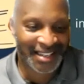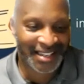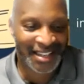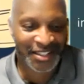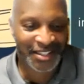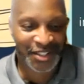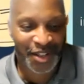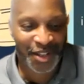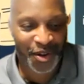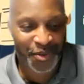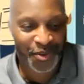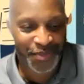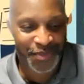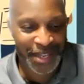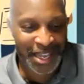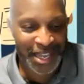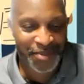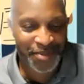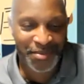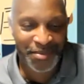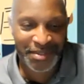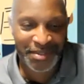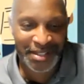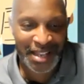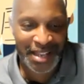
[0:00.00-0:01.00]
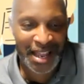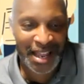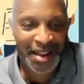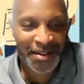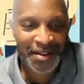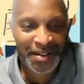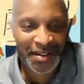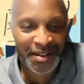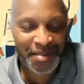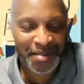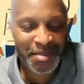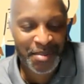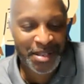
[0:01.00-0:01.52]
So then
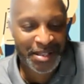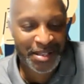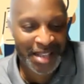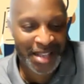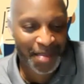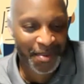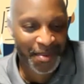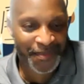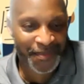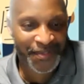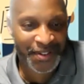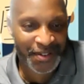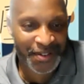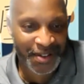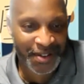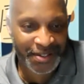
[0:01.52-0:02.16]
let me lump